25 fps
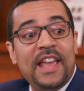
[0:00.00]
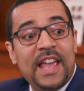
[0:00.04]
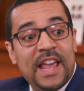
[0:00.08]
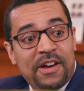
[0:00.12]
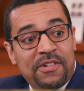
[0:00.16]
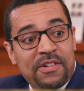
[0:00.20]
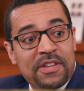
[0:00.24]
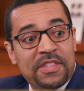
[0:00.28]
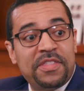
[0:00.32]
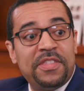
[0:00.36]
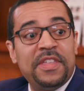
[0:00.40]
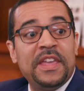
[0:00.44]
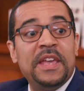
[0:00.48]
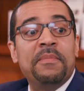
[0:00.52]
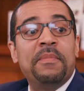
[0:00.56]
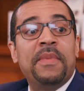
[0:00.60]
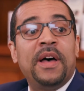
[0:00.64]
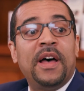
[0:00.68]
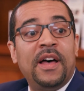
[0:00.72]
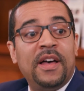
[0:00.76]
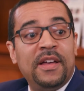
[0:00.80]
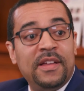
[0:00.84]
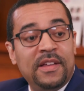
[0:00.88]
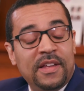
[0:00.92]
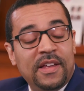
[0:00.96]

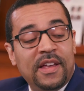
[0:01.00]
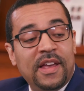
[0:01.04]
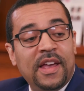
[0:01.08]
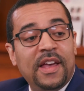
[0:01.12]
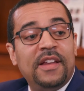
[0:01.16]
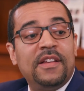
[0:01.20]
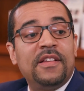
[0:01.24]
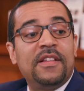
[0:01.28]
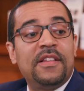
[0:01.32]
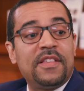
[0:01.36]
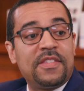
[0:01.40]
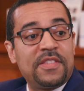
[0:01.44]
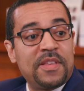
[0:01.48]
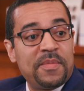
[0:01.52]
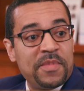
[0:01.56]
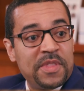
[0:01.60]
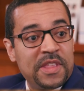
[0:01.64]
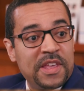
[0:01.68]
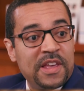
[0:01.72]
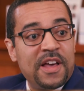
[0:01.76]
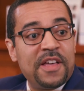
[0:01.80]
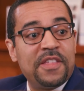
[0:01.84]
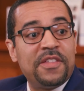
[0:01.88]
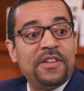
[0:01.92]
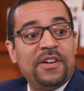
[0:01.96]
erythema and some of
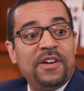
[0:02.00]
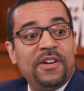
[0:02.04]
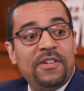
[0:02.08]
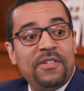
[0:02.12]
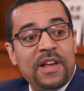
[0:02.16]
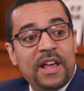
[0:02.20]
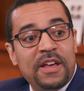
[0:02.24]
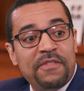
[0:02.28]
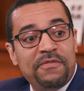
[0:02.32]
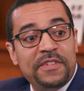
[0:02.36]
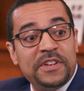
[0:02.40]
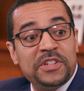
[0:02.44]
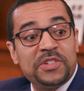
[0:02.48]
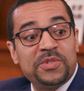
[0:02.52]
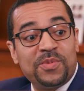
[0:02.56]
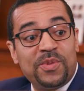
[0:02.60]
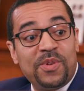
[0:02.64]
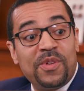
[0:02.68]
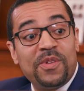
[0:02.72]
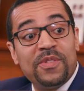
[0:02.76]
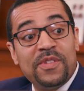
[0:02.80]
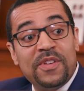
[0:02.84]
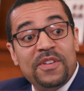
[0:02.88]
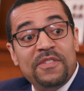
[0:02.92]
the other visual